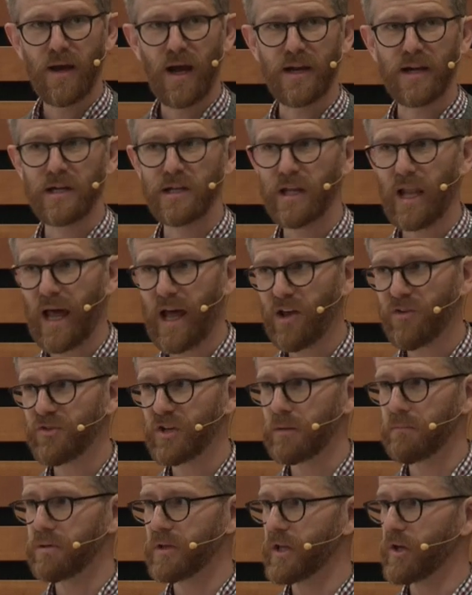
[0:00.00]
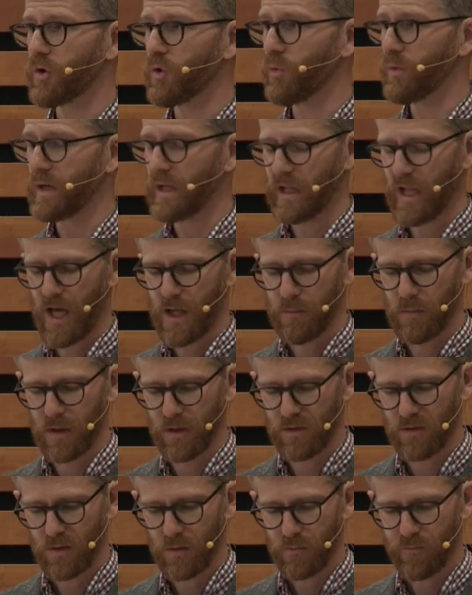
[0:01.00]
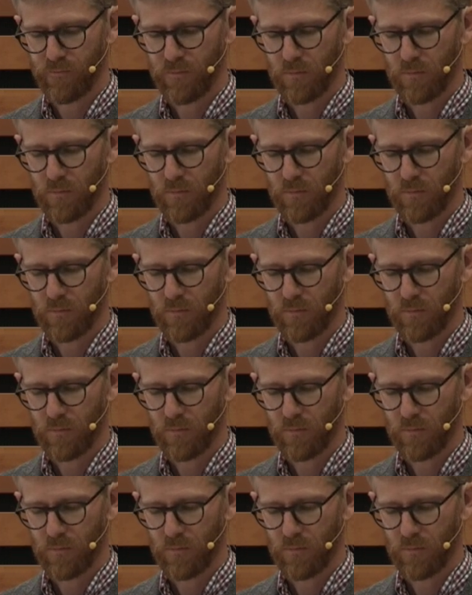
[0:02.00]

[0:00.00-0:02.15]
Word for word: and a lasting political realignment.